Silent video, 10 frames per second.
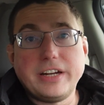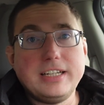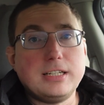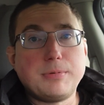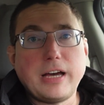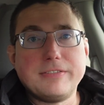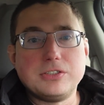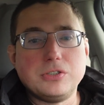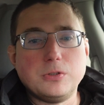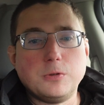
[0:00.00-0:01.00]
I ended up
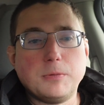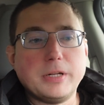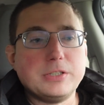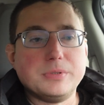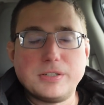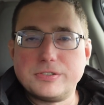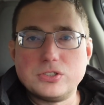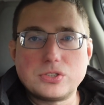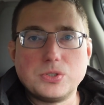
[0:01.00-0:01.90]
having to apply to a different